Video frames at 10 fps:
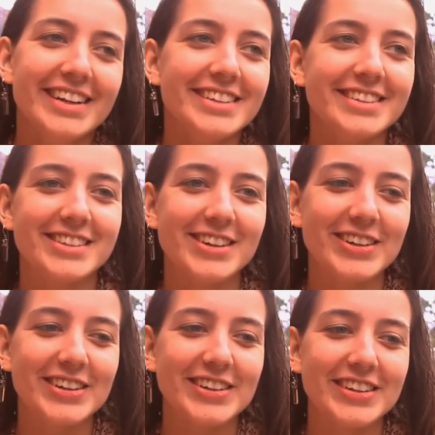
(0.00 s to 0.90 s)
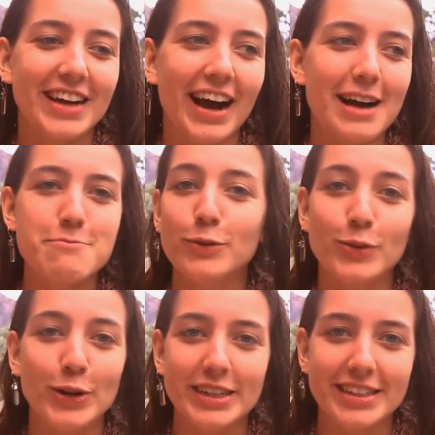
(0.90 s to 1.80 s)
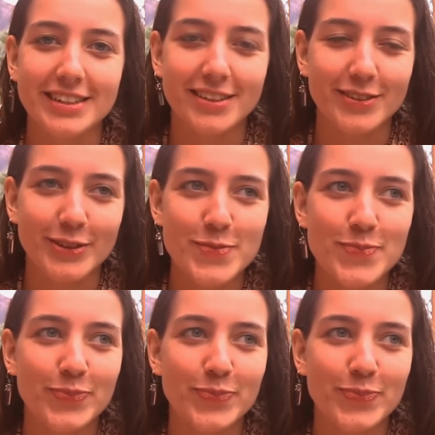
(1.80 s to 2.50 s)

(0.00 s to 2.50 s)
So I'm not worried at all.